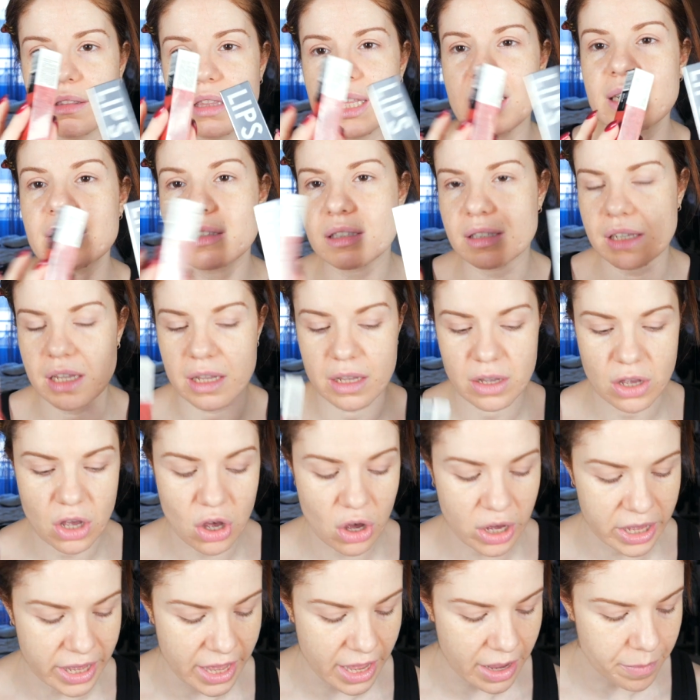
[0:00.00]
Let's see.
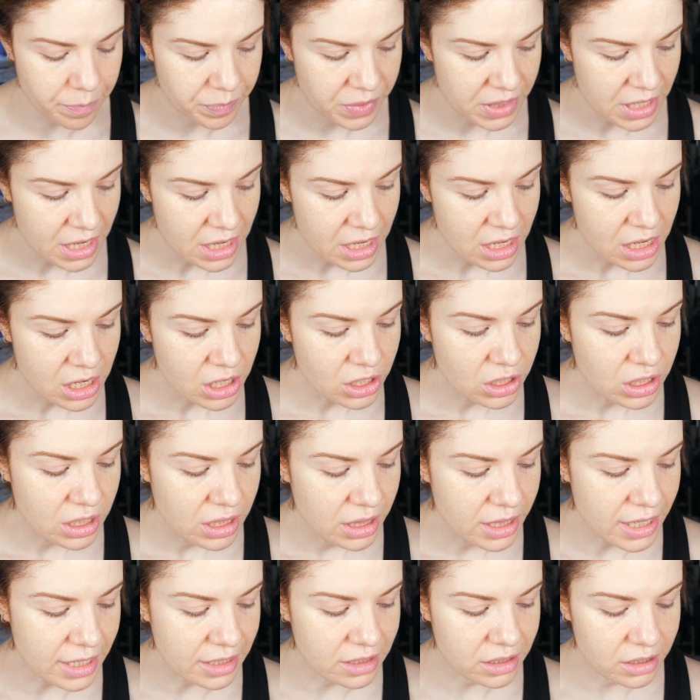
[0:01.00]
Okay,
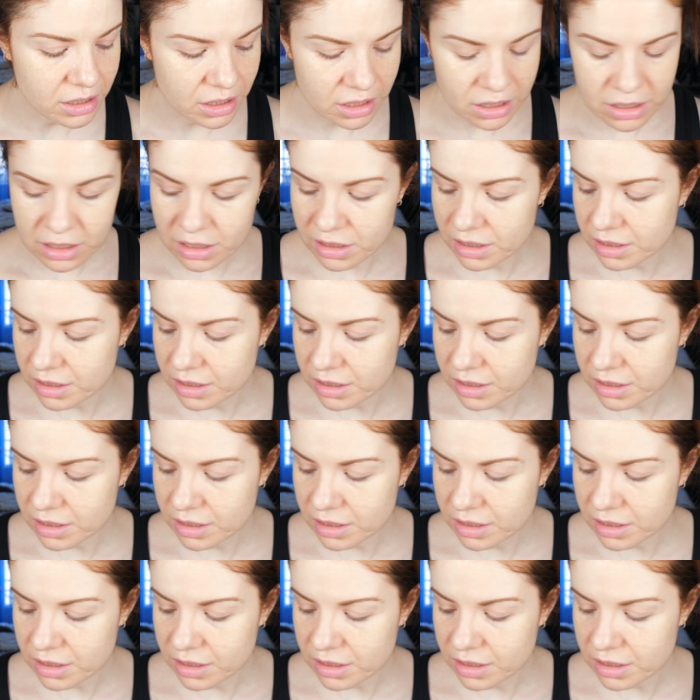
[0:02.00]
let's